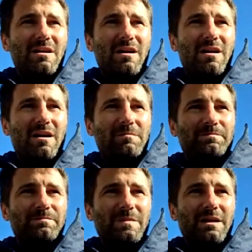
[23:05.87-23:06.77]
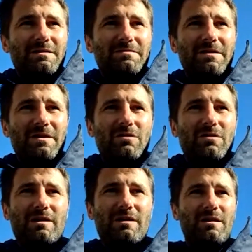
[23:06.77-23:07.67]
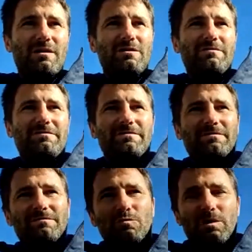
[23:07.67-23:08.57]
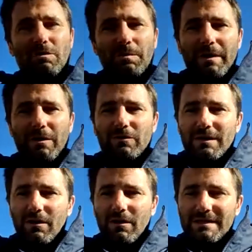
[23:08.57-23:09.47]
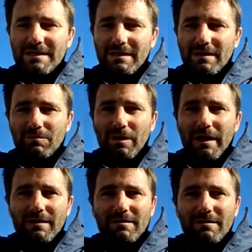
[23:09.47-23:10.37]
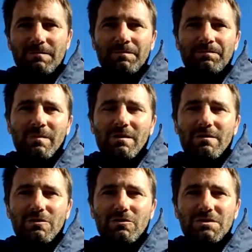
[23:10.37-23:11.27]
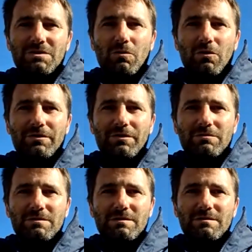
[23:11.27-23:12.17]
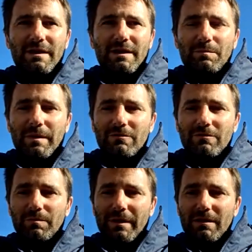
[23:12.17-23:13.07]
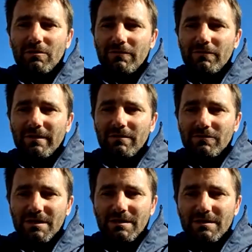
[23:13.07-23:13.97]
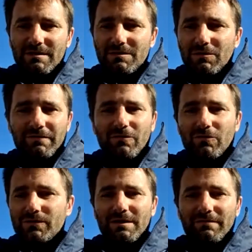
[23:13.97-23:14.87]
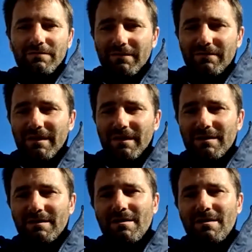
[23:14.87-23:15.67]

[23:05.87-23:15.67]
And it felt like we were building nicely, and we had a good squad that was getting better and better over those years, 2014, 15.